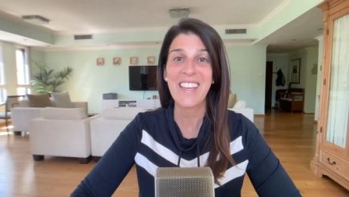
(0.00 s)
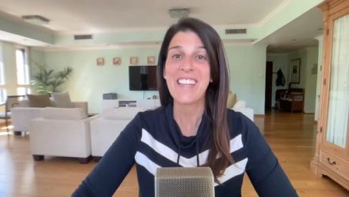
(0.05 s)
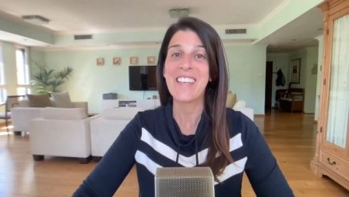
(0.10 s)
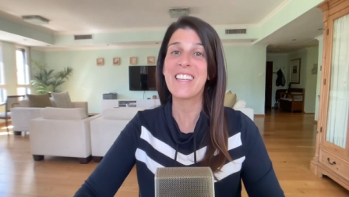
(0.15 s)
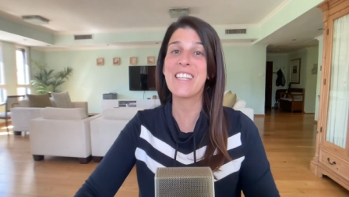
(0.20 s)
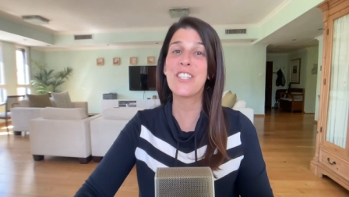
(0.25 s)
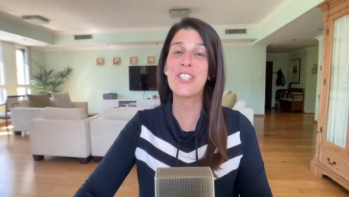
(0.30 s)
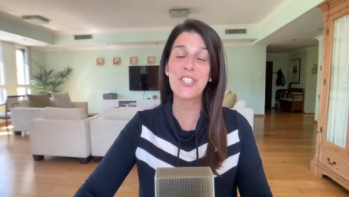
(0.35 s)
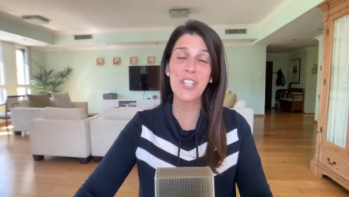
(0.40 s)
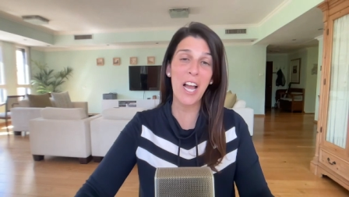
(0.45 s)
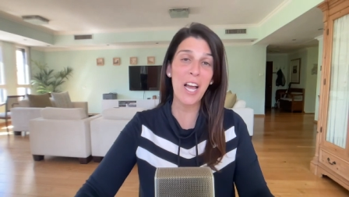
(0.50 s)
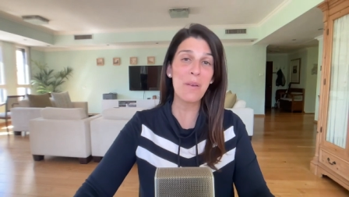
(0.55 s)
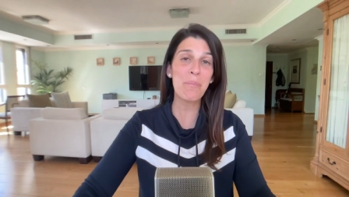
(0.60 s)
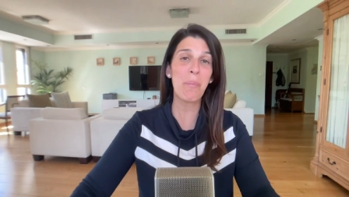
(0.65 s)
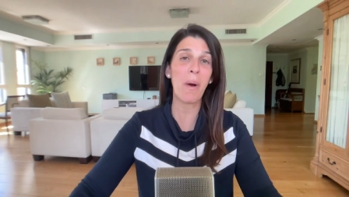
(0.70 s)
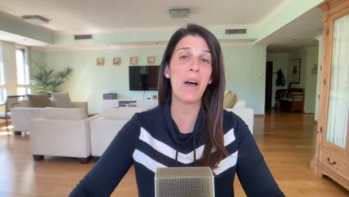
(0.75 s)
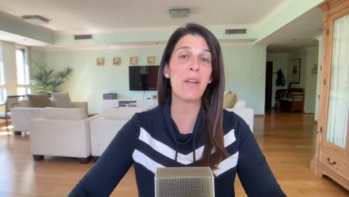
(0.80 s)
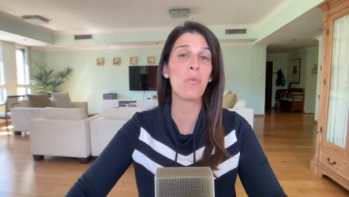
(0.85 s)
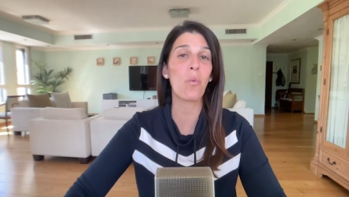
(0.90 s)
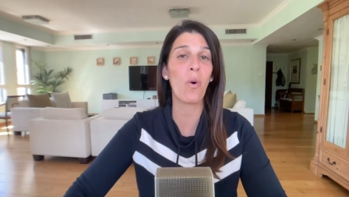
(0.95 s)
Nishan
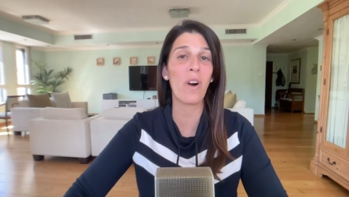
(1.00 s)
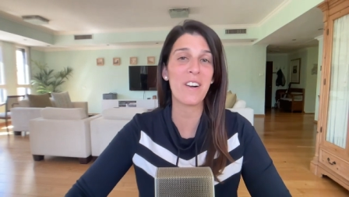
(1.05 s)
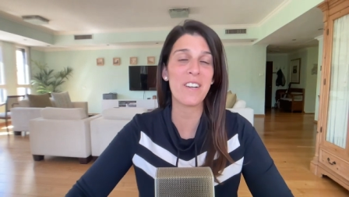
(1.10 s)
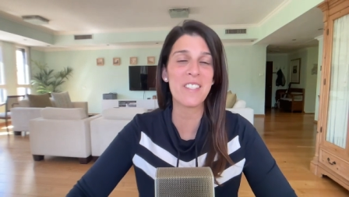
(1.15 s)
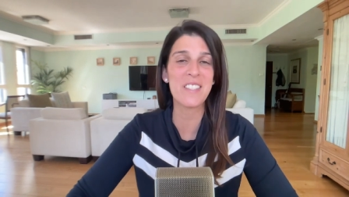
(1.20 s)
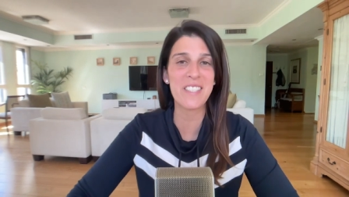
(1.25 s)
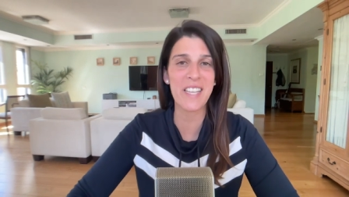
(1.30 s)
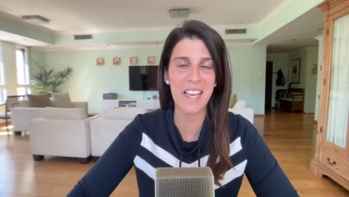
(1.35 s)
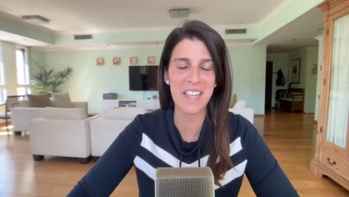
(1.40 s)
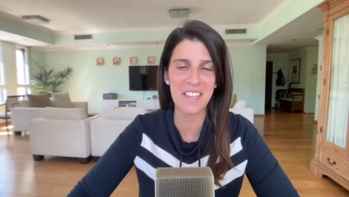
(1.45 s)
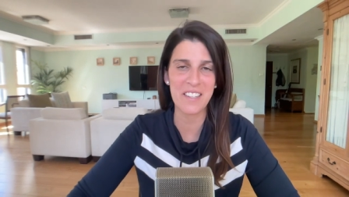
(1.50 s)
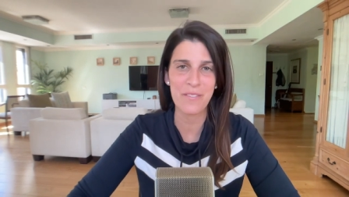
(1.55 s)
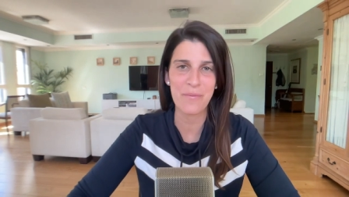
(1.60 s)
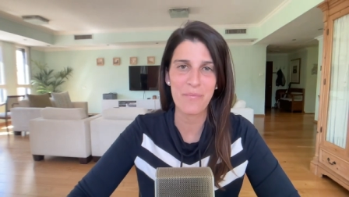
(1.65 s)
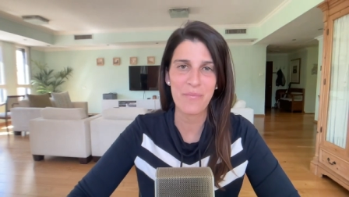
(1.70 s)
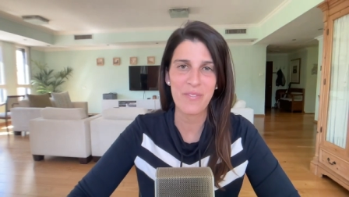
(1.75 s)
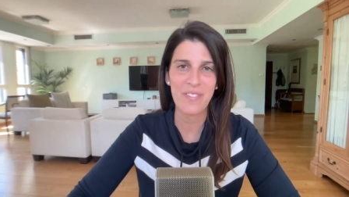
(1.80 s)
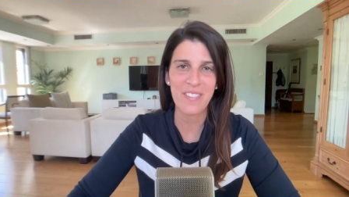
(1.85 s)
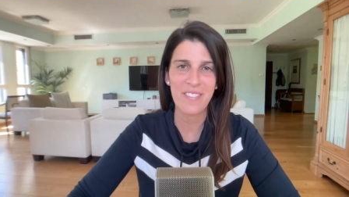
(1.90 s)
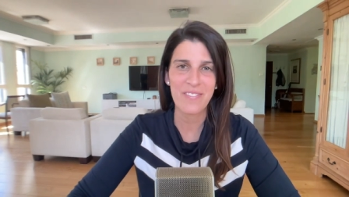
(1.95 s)
Panwar said,
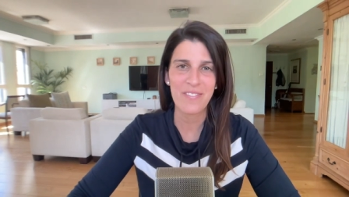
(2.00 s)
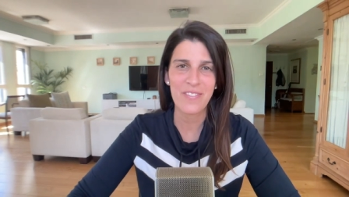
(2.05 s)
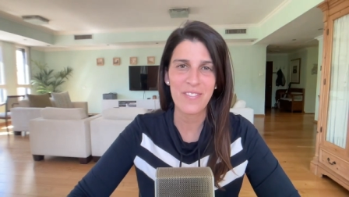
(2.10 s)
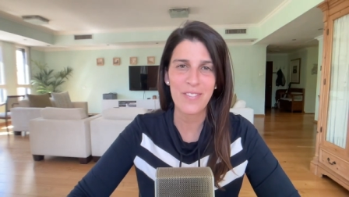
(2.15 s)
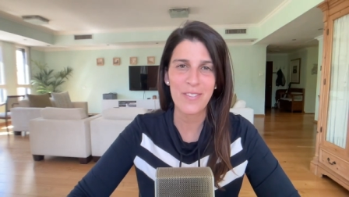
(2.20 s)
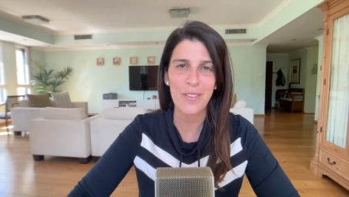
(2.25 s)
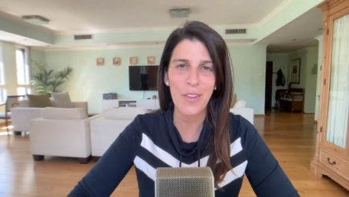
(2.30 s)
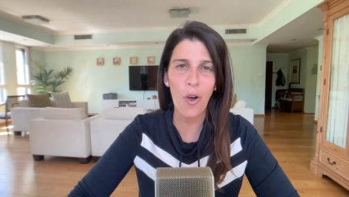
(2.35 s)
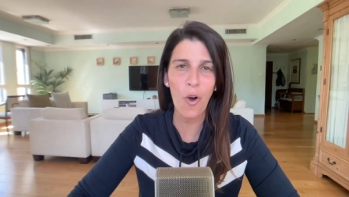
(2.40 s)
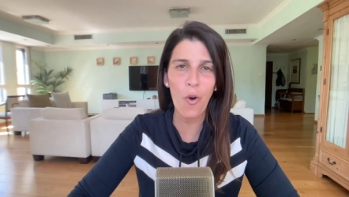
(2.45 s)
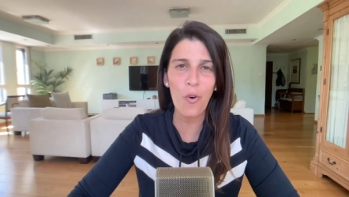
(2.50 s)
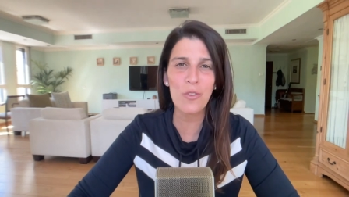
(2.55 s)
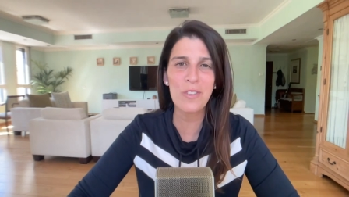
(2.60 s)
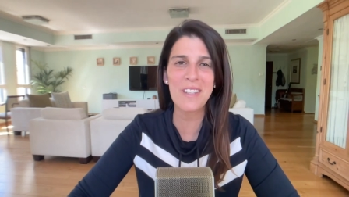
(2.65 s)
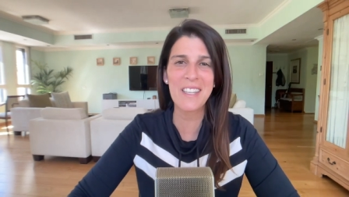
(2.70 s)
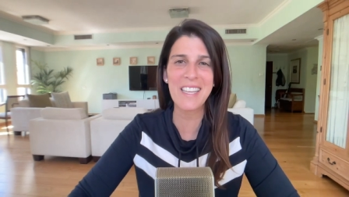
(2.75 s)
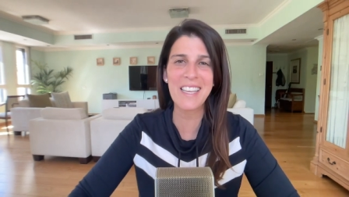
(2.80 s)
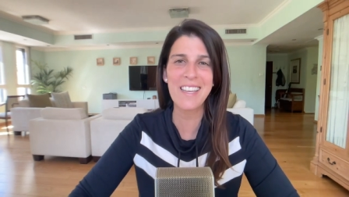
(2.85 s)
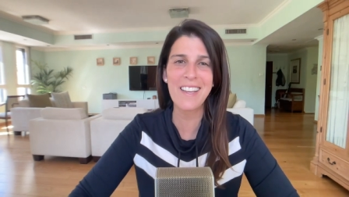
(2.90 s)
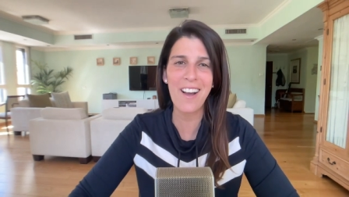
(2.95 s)

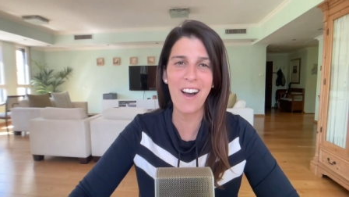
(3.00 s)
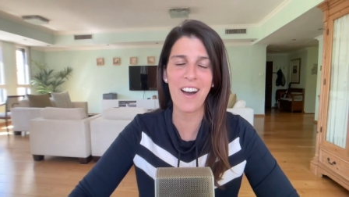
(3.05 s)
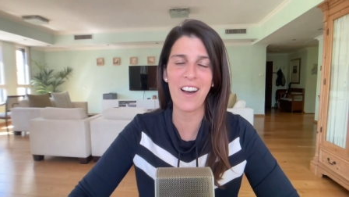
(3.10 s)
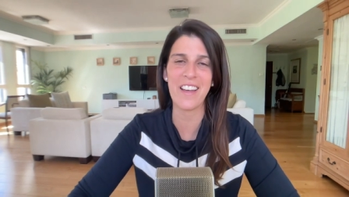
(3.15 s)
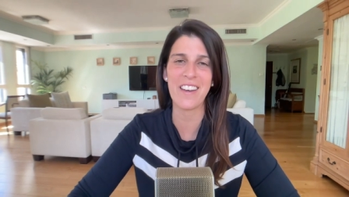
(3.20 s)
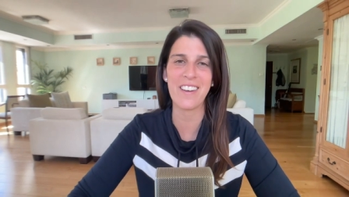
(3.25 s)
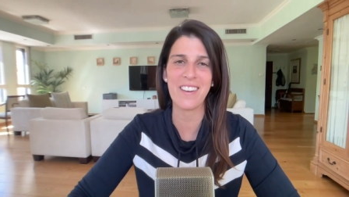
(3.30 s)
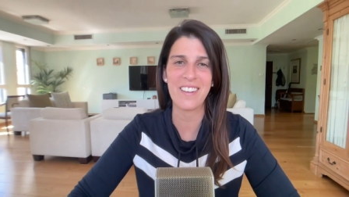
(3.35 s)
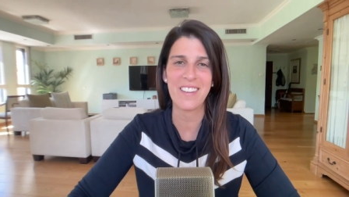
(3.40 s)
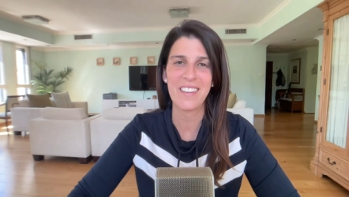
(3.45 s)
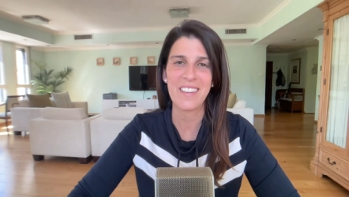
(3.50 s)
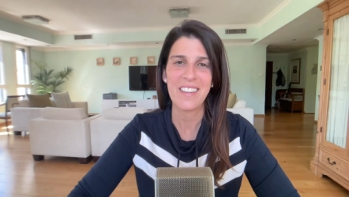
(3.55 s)
Only God